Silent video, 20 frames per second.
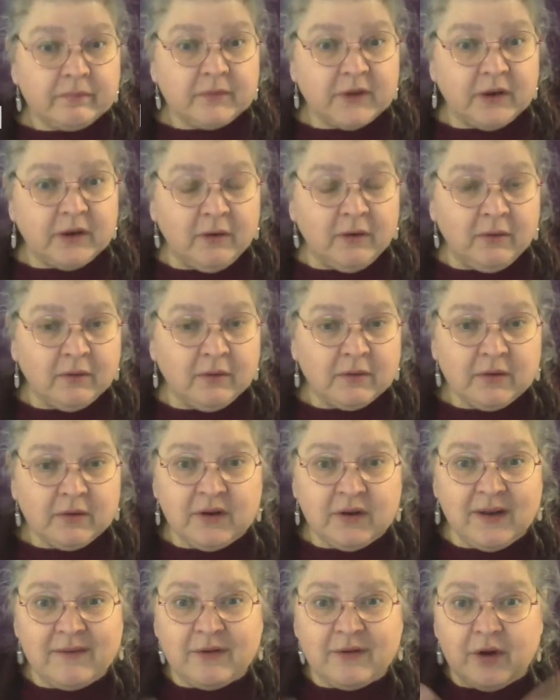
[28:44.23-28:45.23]
You
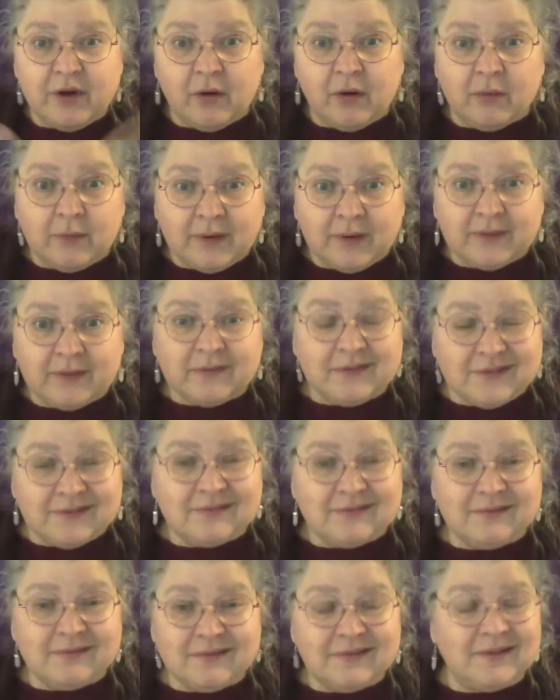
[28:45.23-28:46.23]
never know
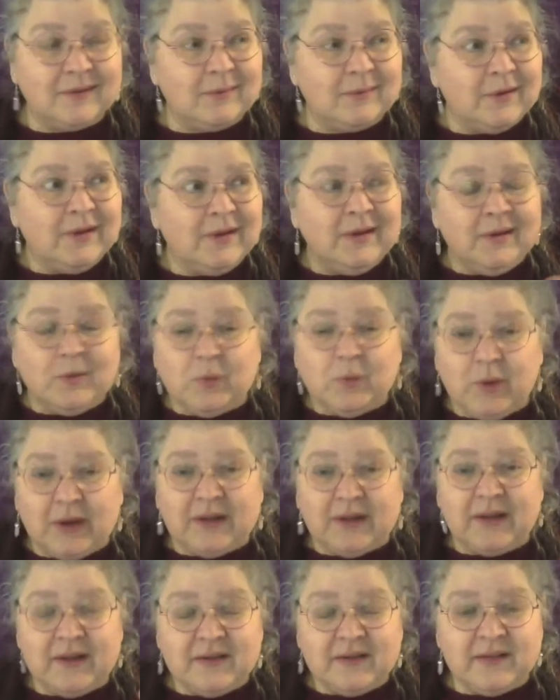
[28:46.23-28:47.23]

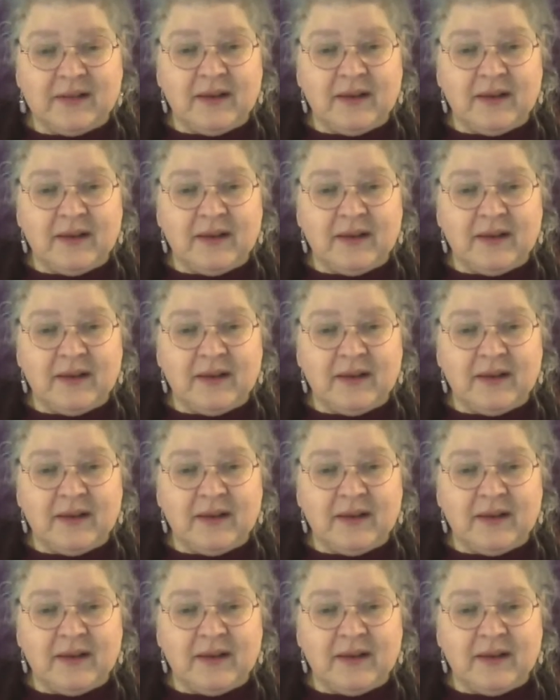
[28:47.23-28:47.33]
what's